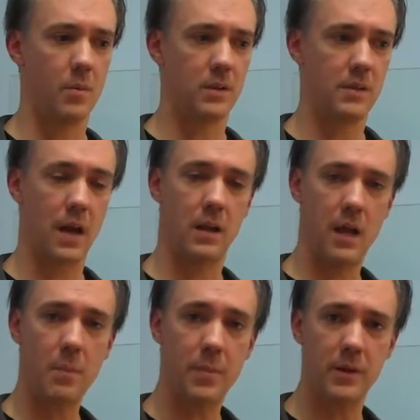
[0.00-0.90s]
It's gotten a
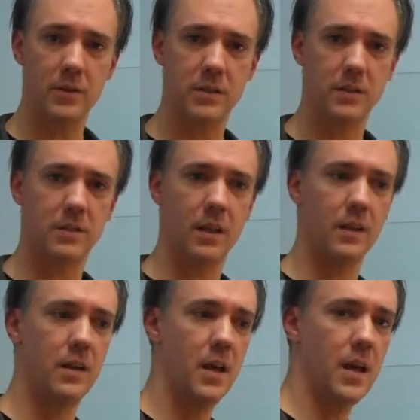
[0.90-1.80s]
lot better since
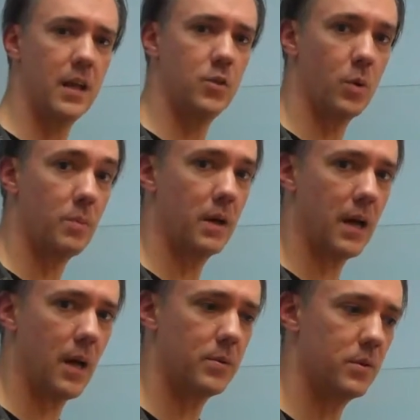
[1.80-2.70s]
then, and it's one of my
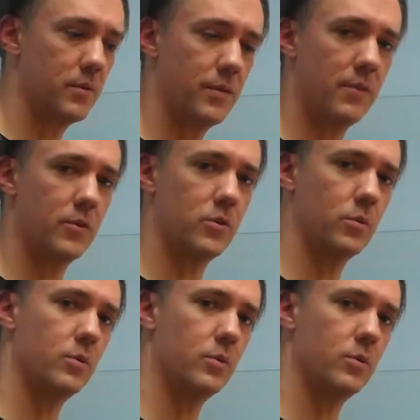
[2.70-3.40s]
absolute favorite